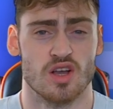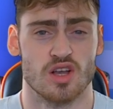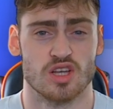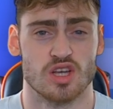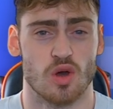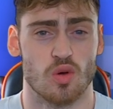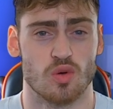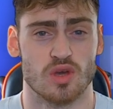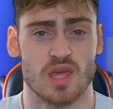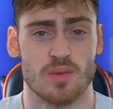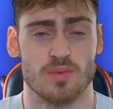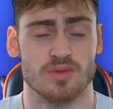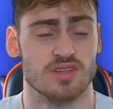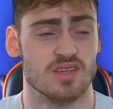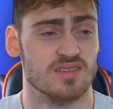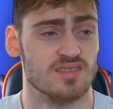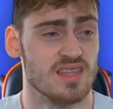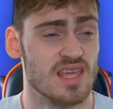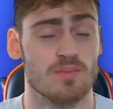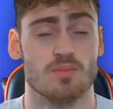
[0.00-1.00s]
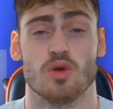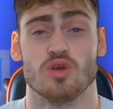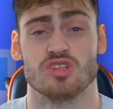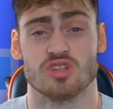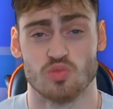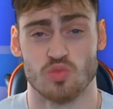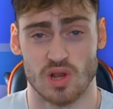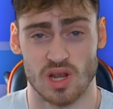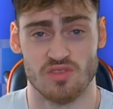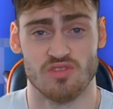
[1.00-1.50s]
goalkeepers is the most
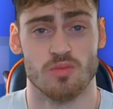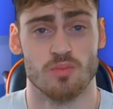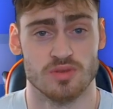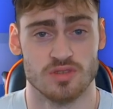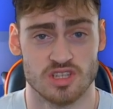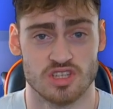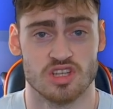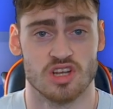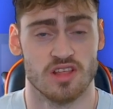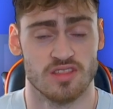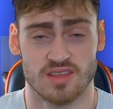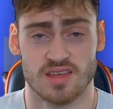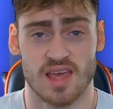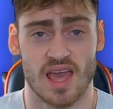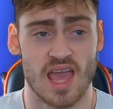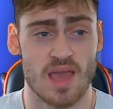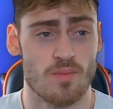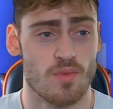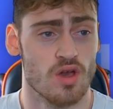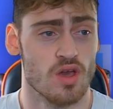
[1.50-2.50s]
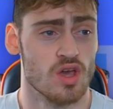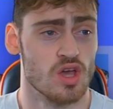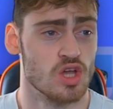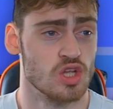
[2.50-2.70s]
irrelevant position in the game.